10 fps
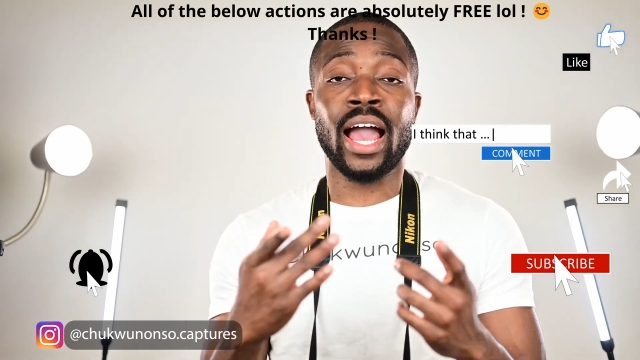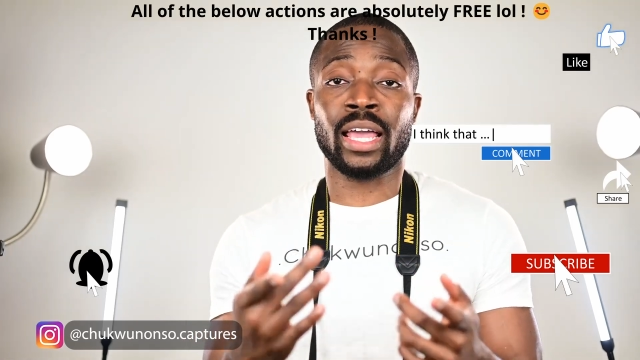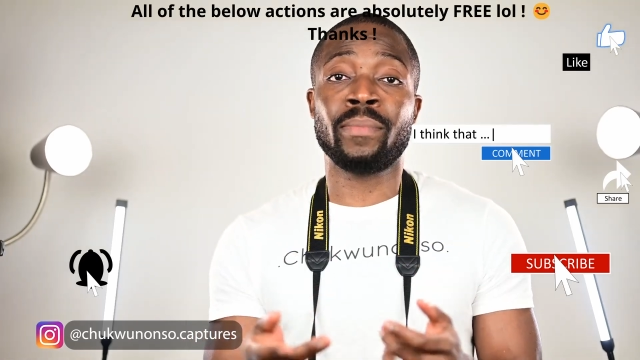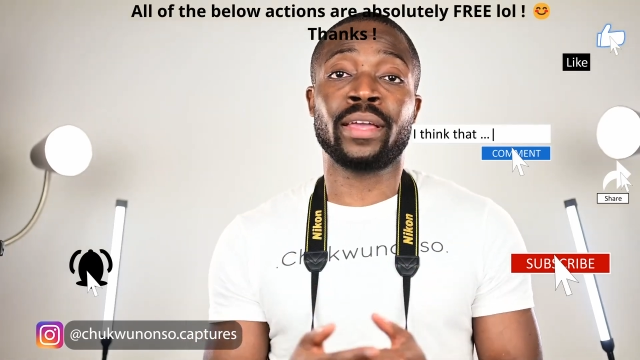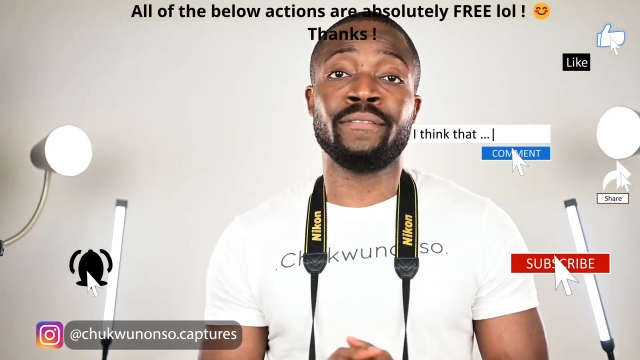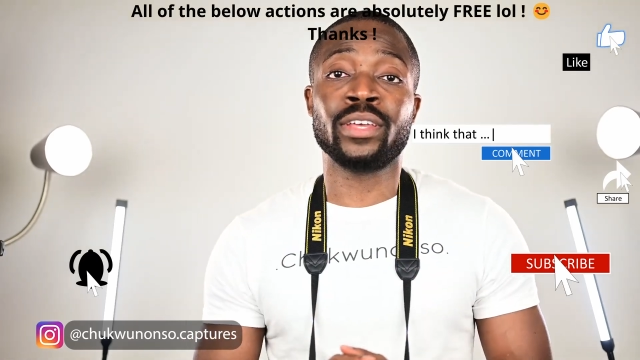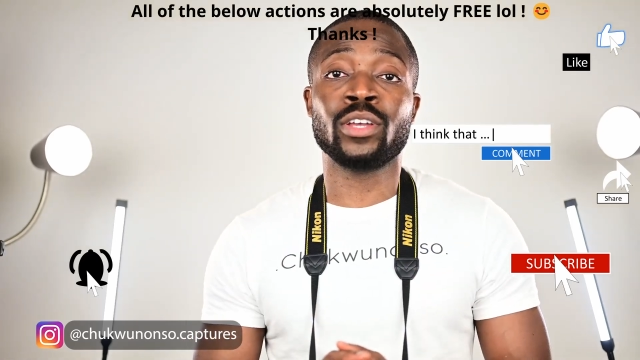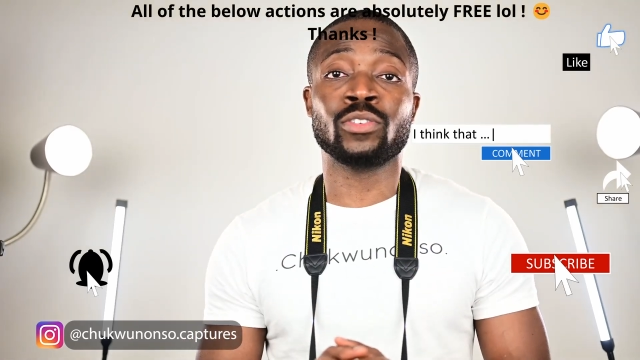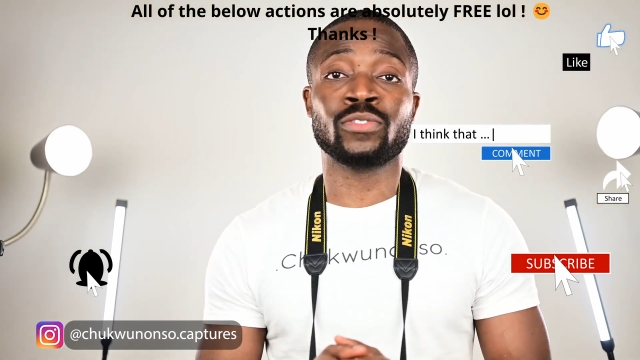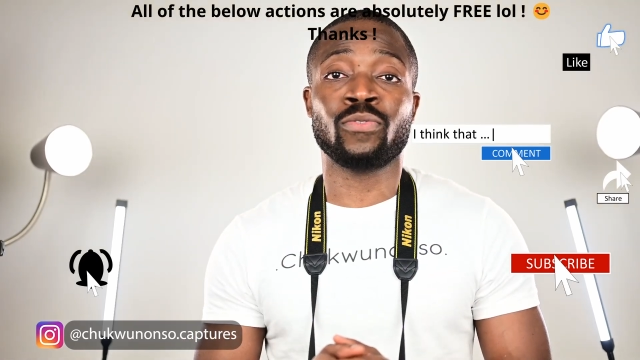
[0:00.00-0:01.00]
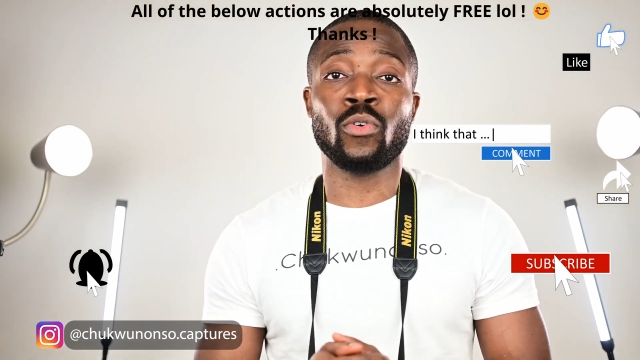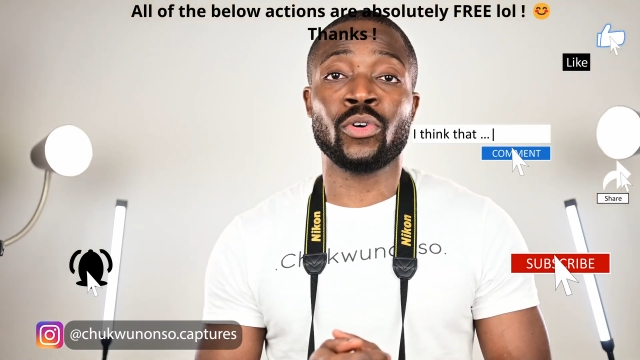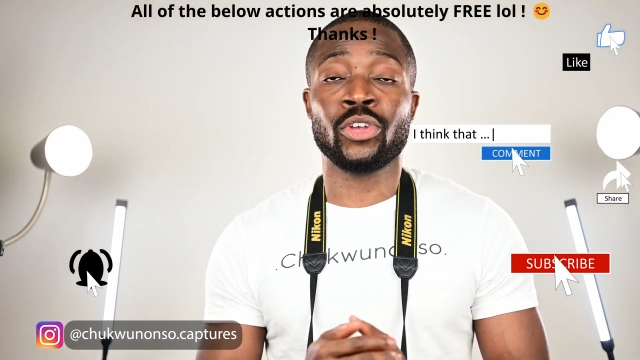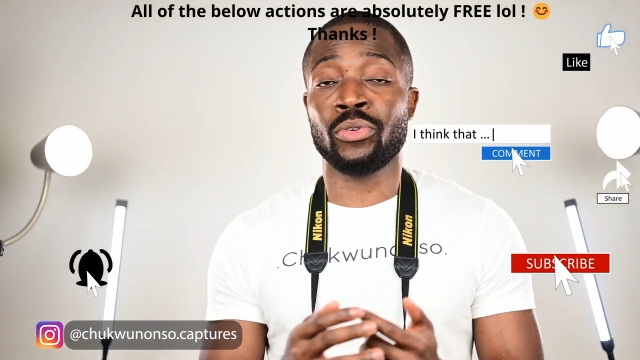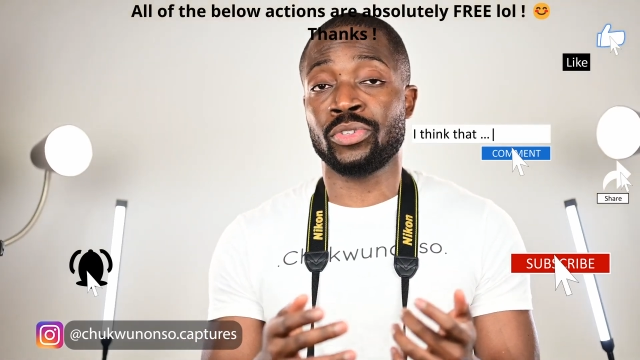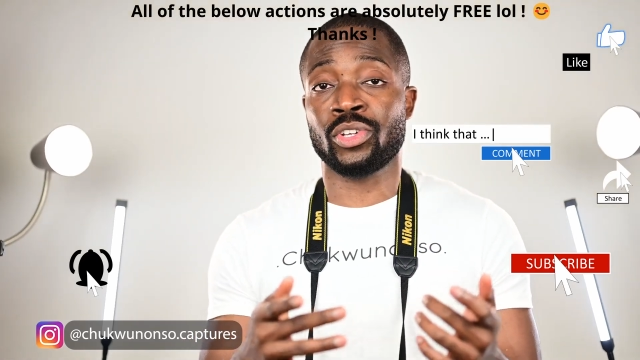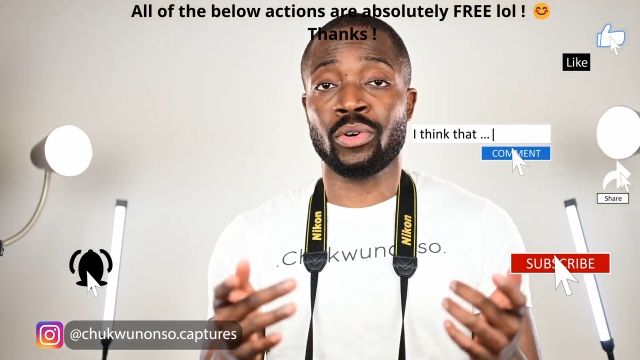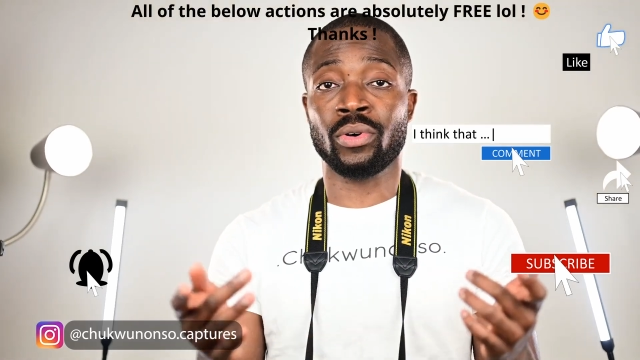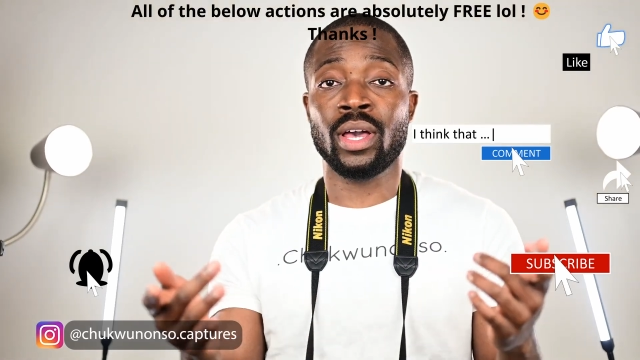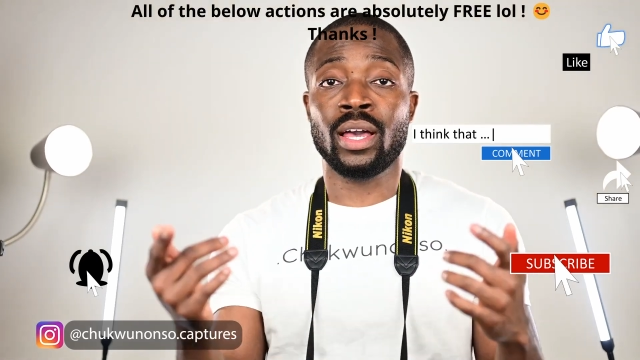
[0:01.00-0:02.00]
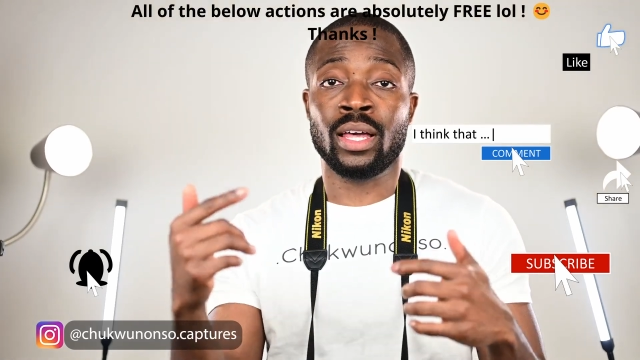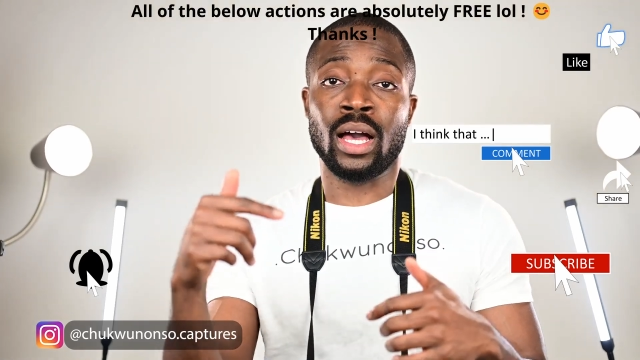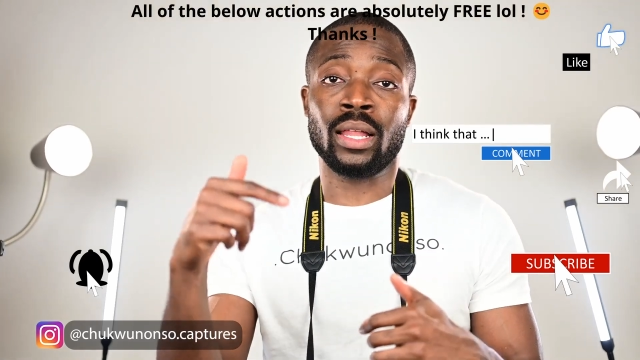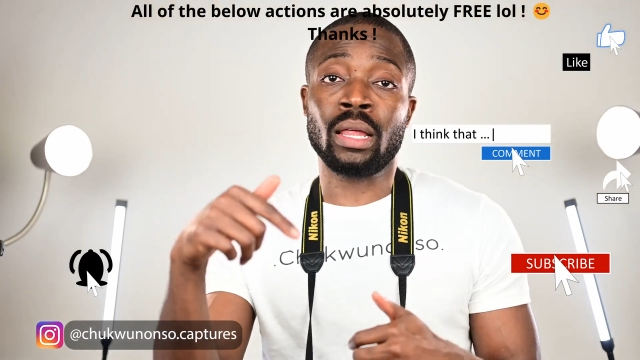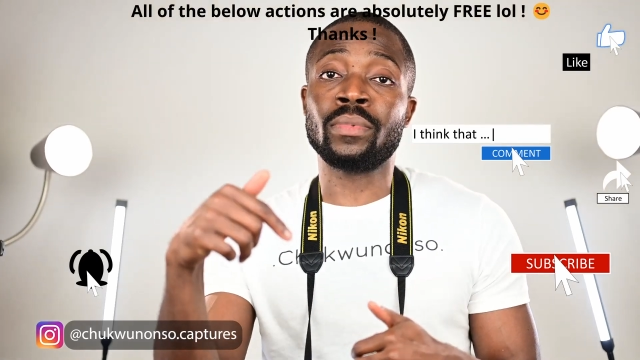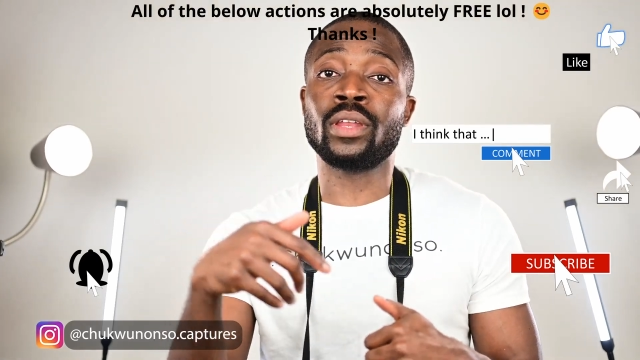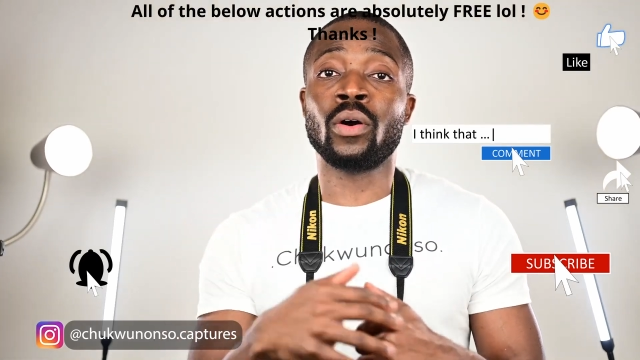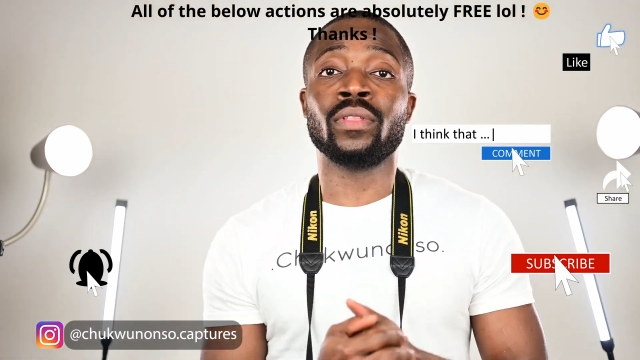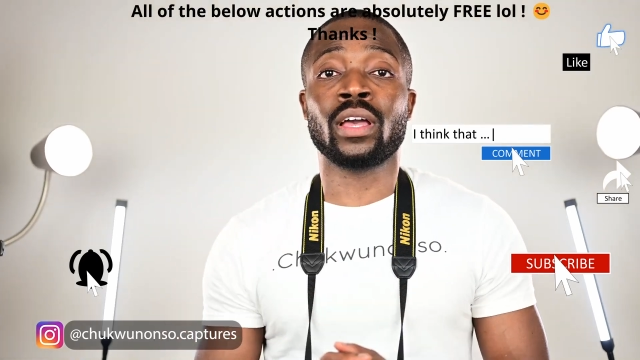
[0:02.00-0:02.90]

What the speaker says: I can make a video for you. So let me know in the